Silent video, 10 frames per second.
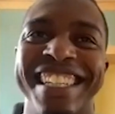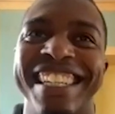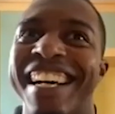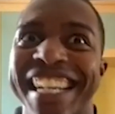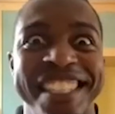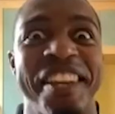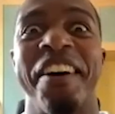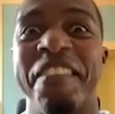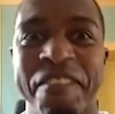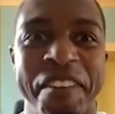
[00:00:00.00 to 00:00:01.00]
Like, it's
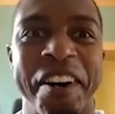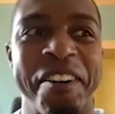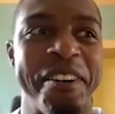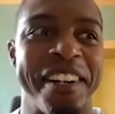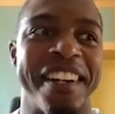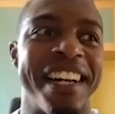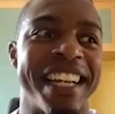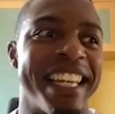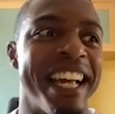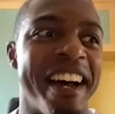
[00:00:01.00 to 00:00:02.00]
her fault.
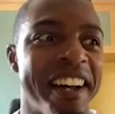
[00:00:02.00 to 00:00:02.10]
Like, yeah,